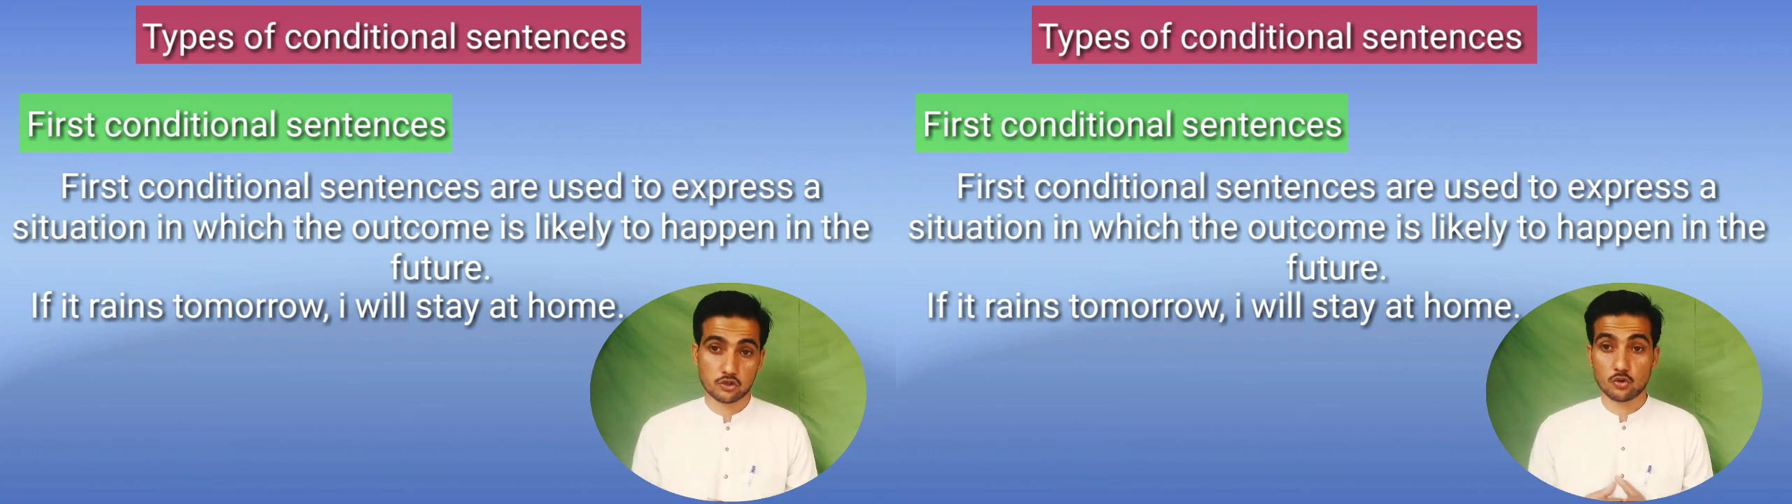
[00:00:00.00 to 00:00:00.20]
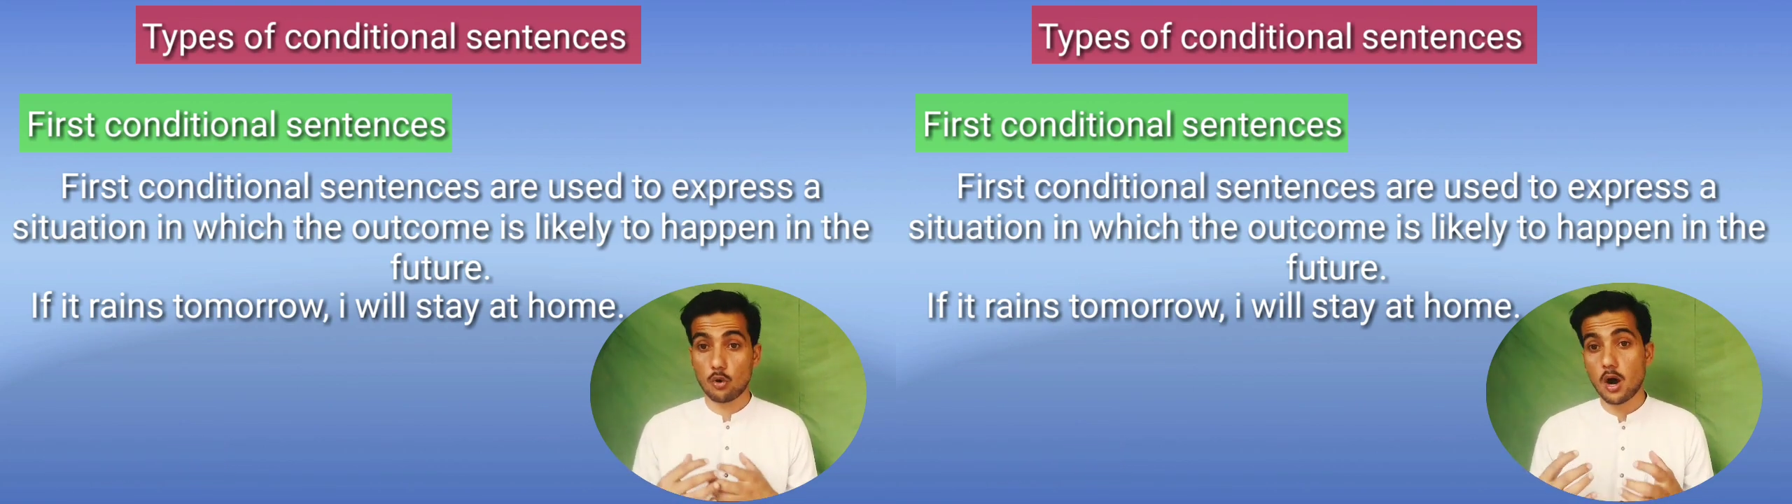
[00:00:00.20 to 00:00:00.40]

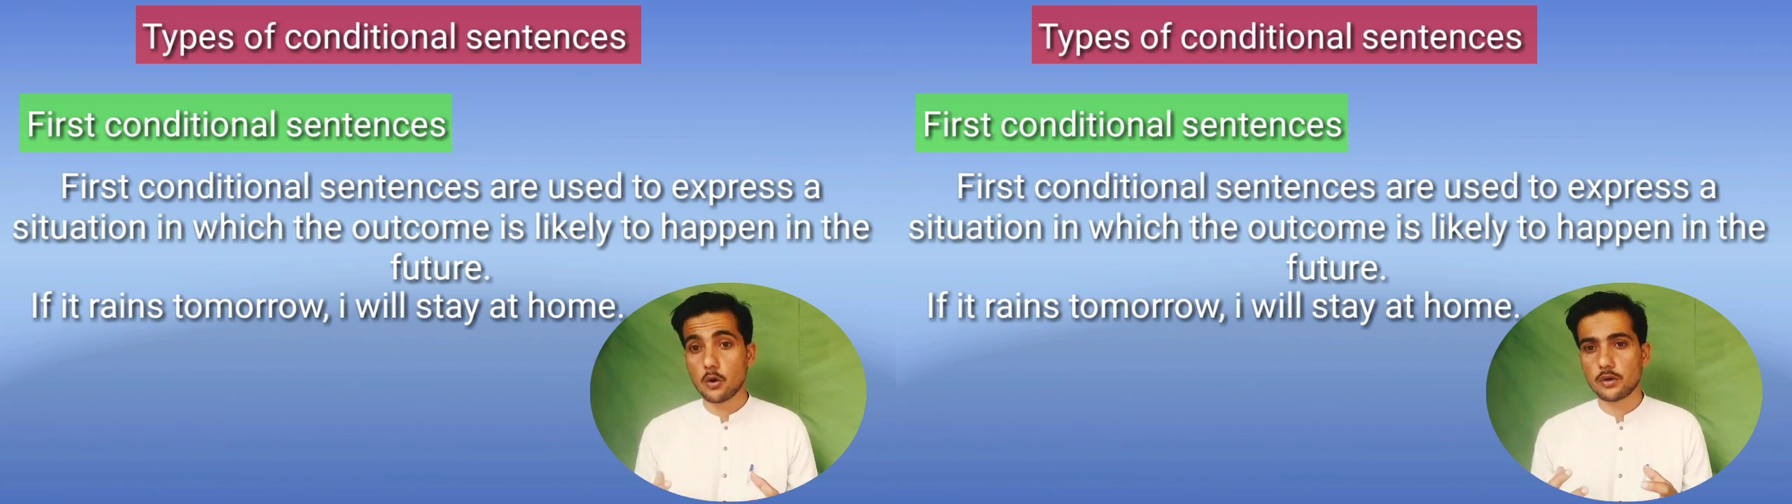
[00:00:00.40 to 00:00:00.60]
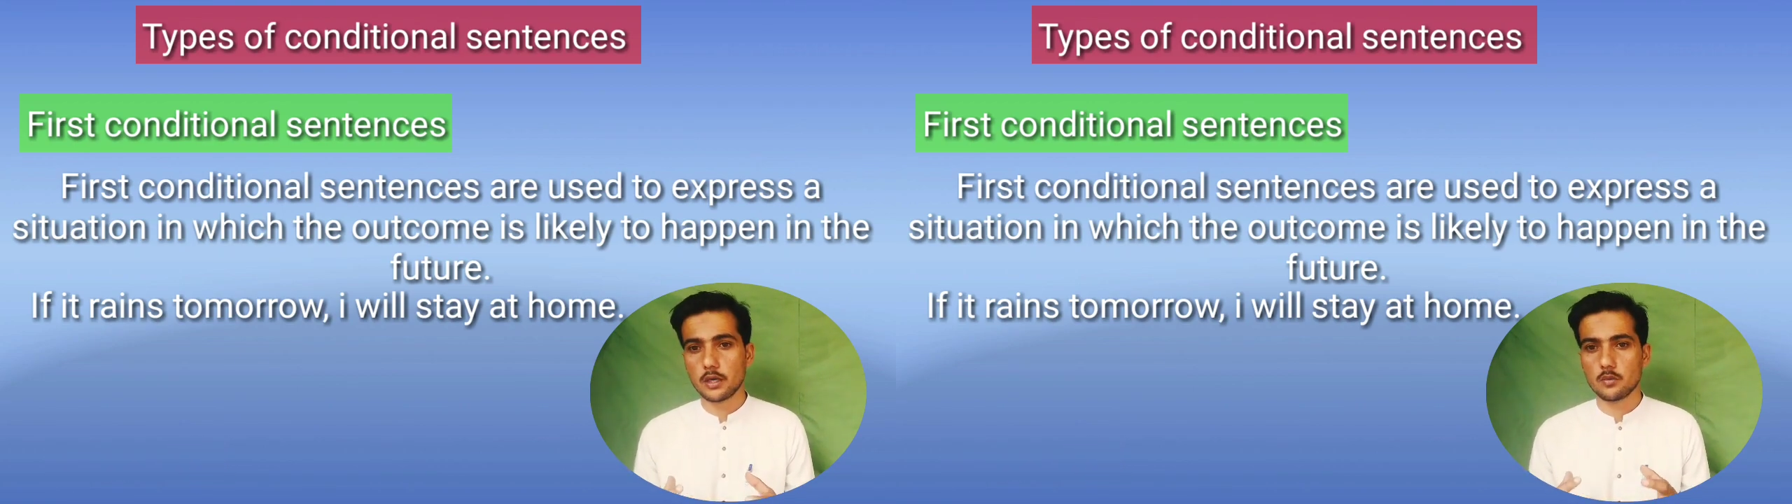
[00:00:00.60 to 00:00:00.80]
So
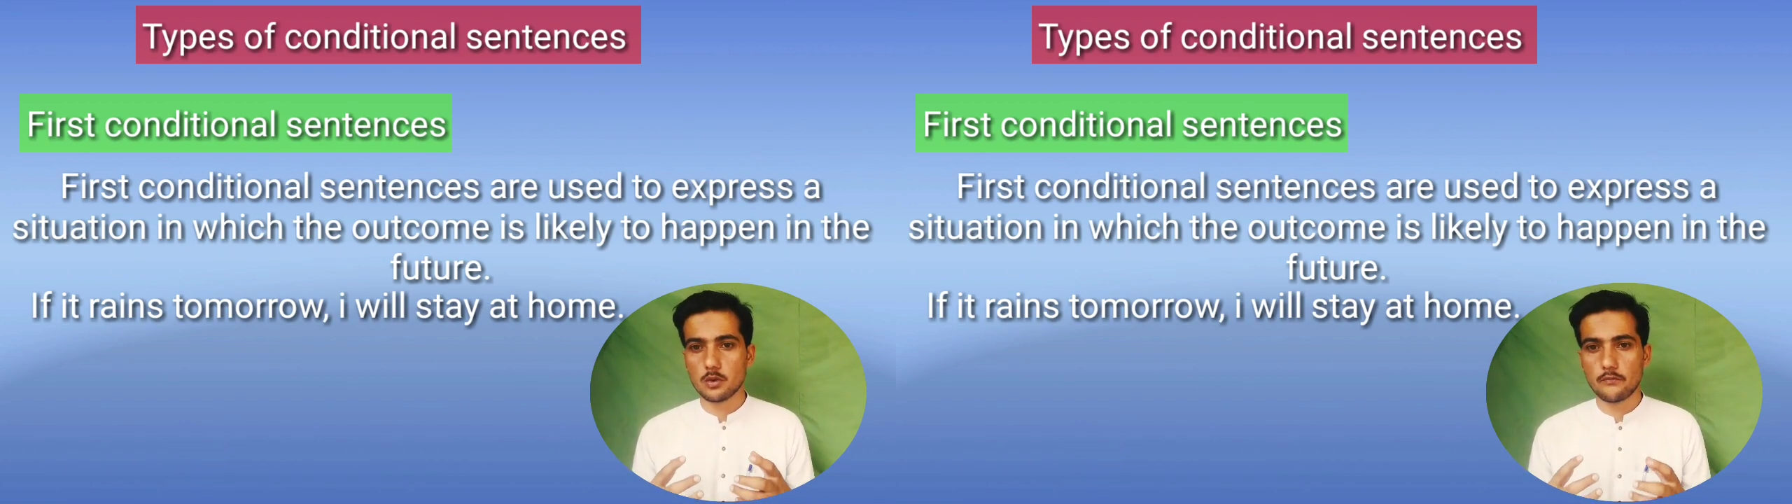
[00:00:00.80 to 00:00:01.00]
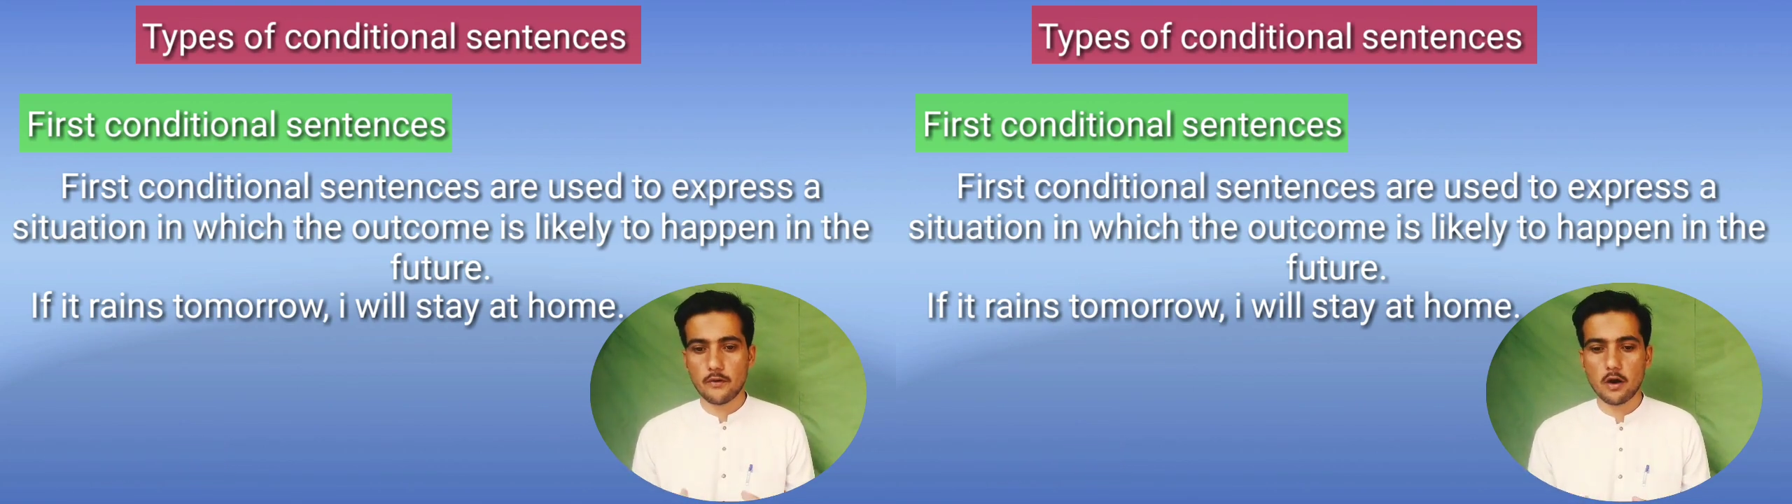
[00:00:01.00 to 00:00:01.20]
how can
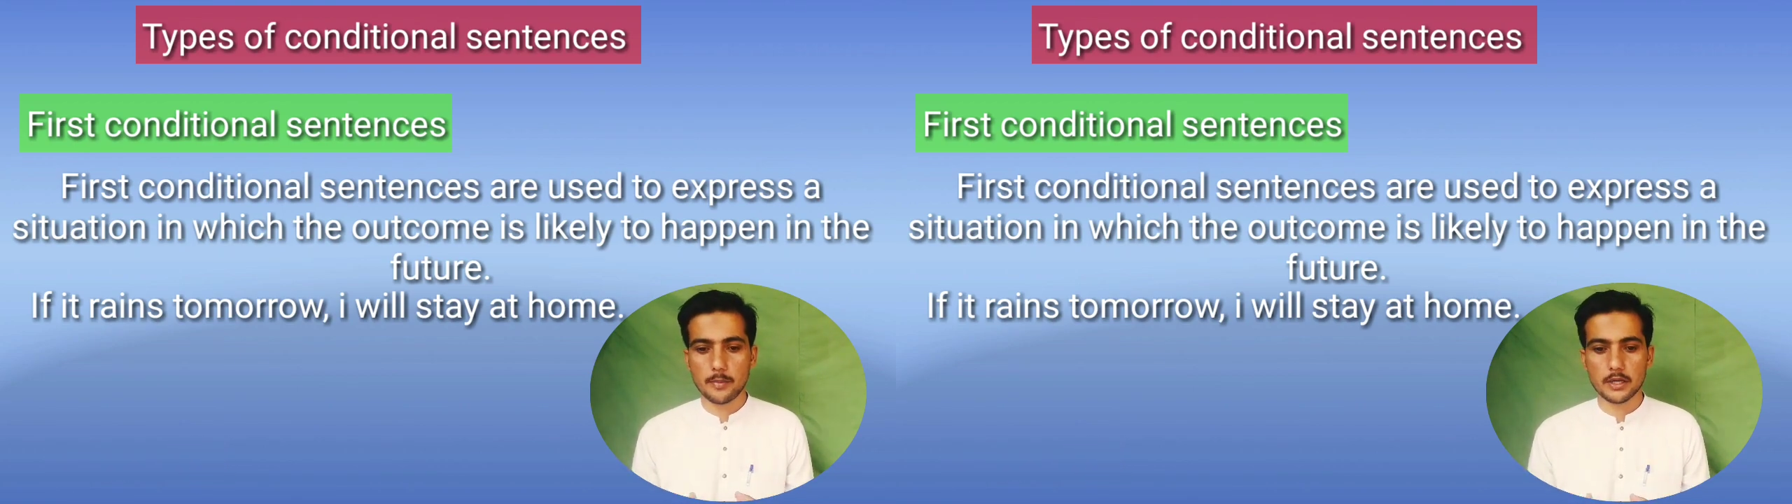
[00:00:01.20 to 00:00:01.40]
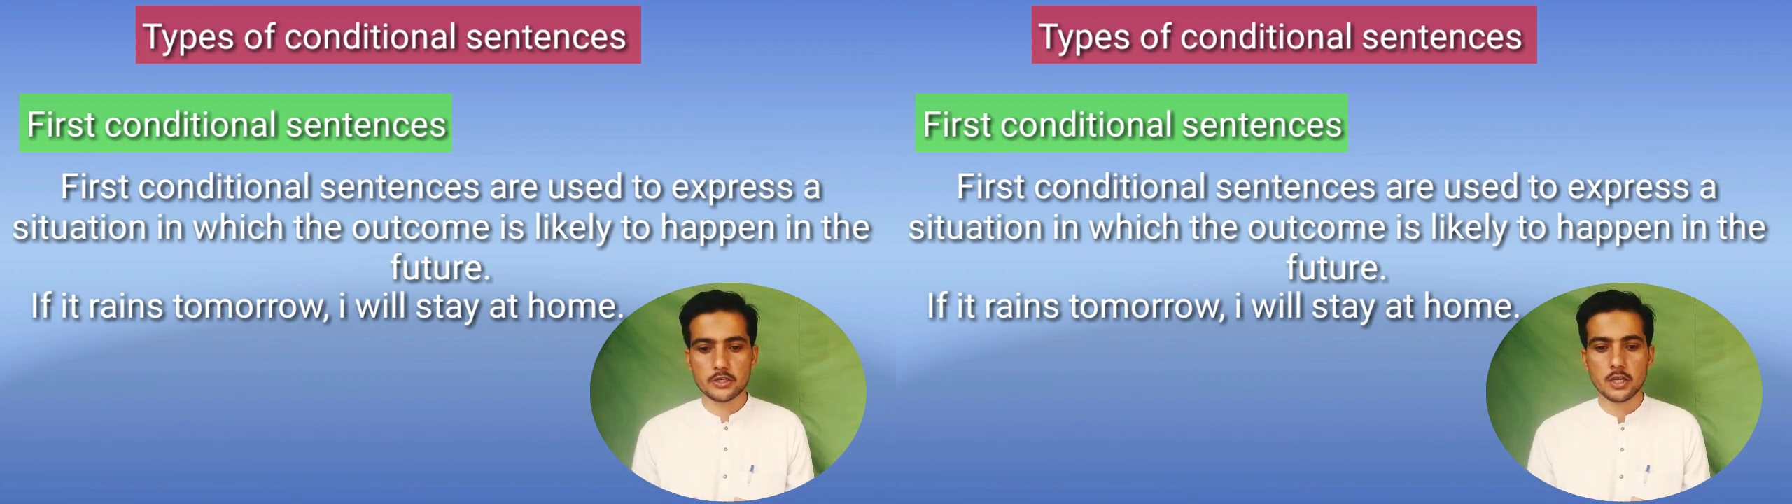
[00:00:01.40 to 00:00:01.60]
we
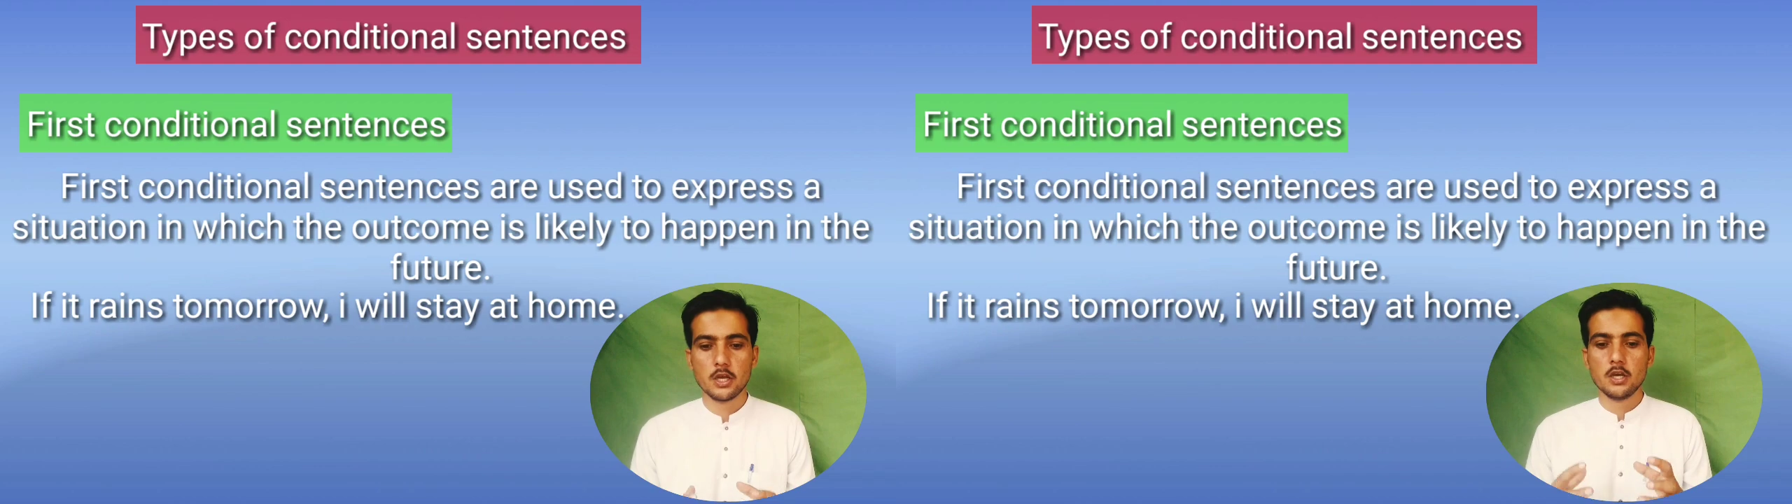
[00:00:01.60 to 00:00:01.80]
form it?